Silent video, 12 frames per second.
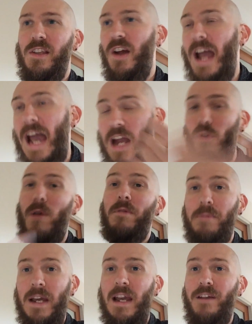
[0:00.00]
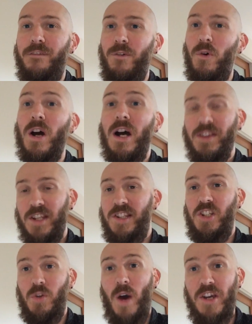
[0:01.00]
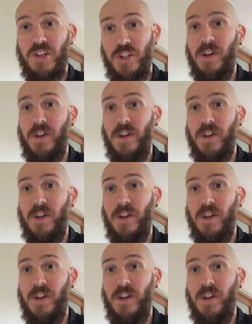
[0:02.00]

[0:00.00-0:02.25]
how do I prepare for the situation